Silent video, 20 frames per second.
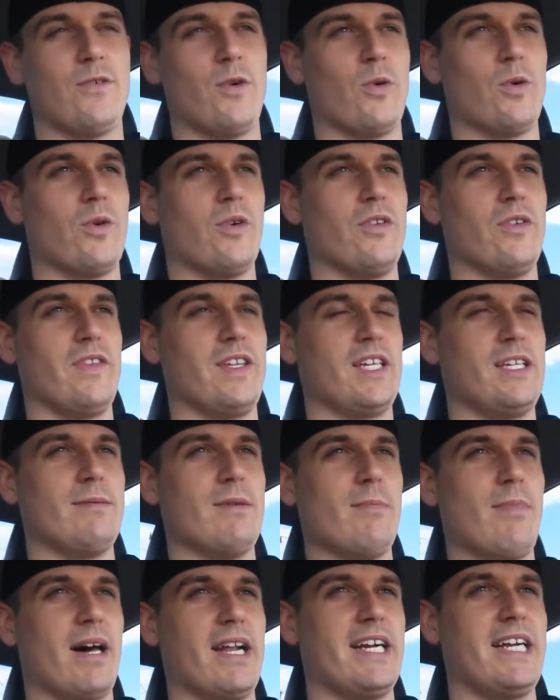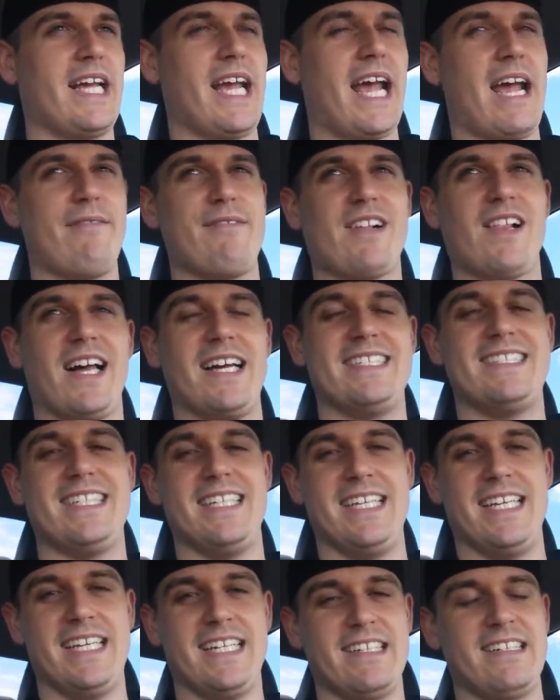for the human body to have
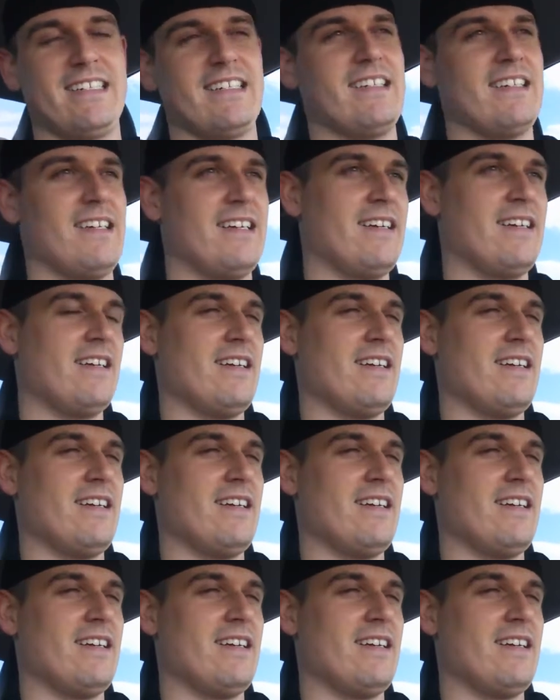glycine in it.